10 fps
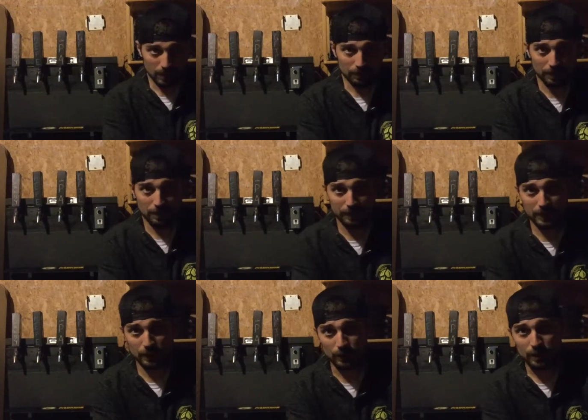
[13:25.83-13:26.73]
from the
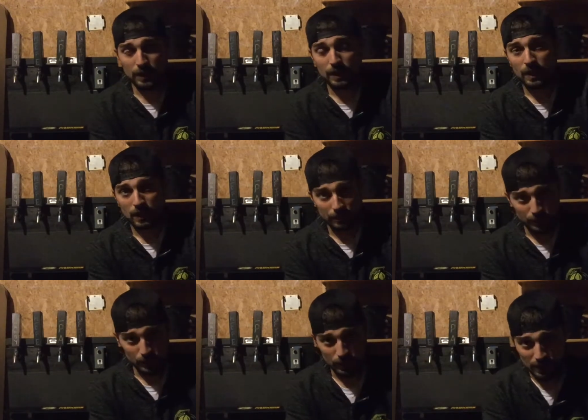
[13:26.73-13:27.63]
video, if you
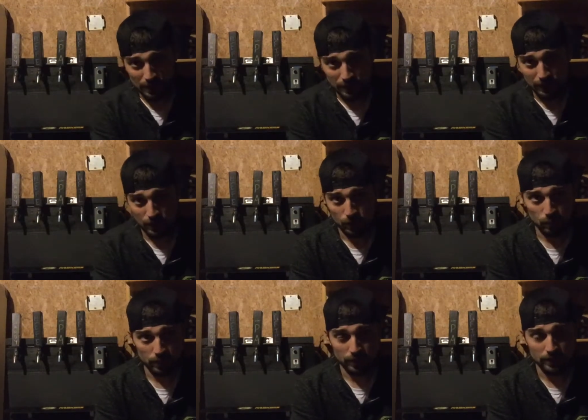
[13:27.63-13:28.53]
saw
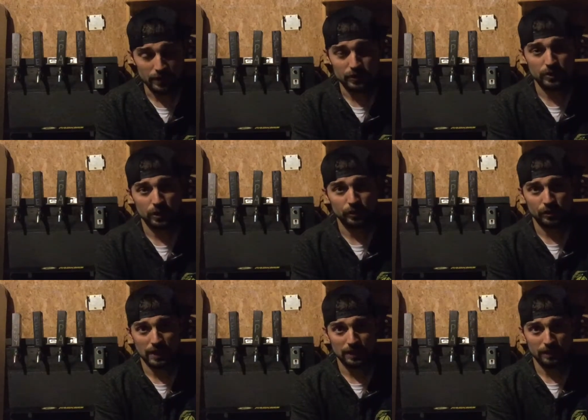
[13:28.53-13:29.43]
with all the starch
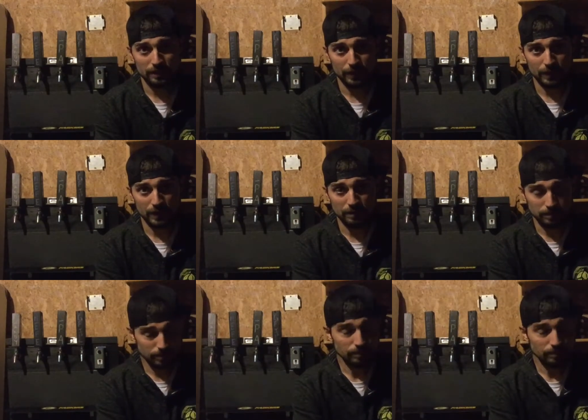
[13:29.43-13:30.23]
not converting,